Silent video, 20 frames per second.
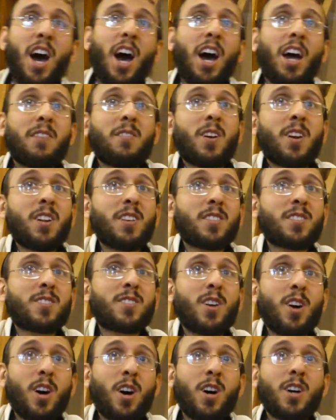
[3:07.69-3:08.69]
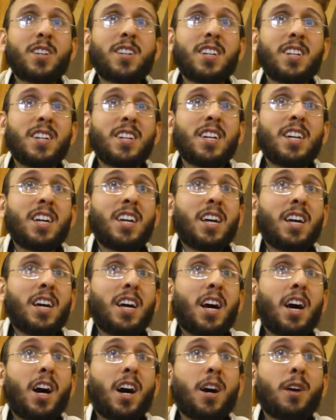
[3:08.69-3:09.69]
I want to start
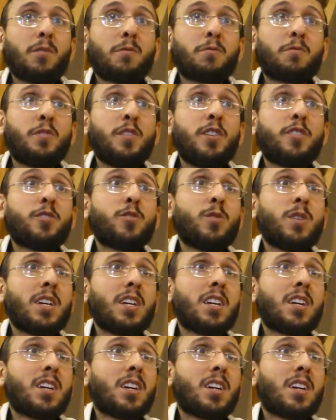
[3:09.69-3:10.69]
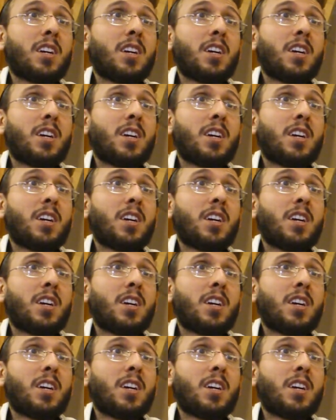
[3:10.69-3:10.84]
filtering."